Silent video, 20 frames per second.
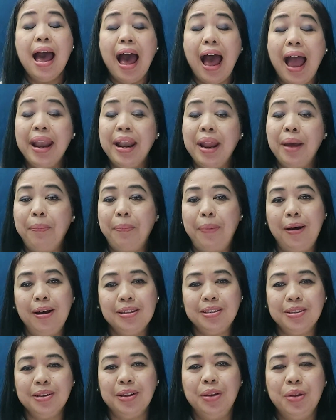an
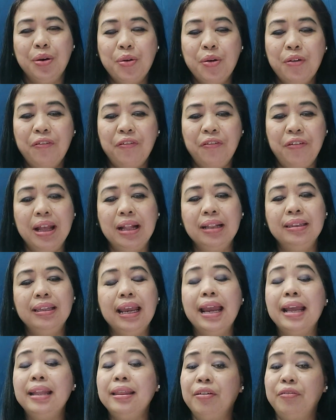apostle who filled
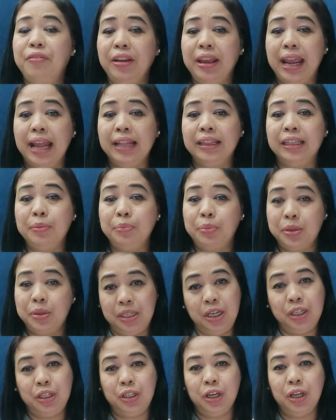in the vacated
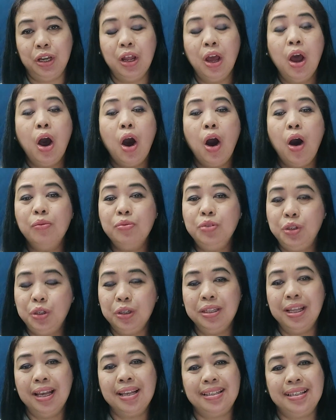position of
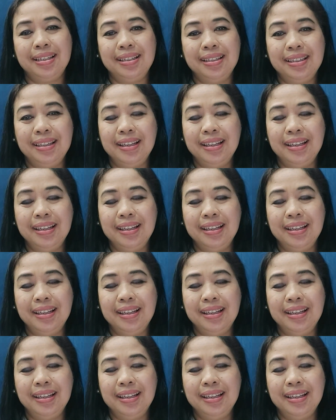Judas